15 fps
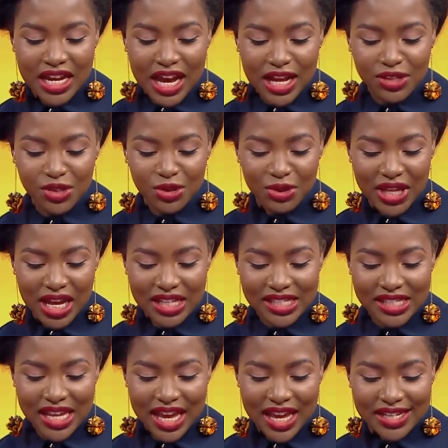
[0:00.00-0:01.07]
And so with that
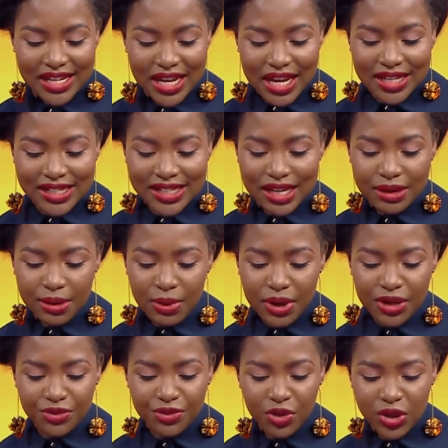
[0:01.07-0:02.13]
said, today we want
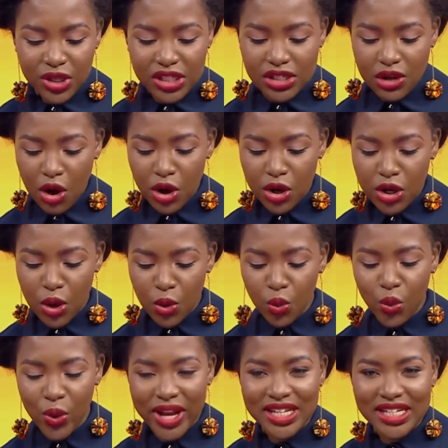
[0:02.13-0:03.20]
to focus on
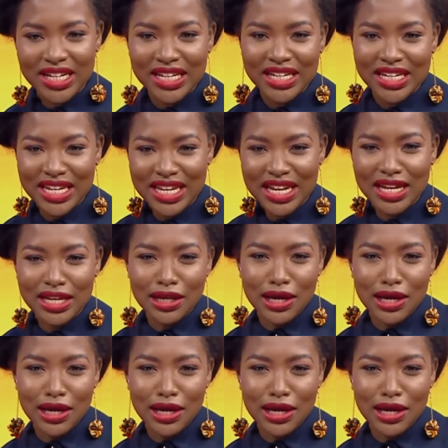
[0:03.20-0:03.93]
wedding nail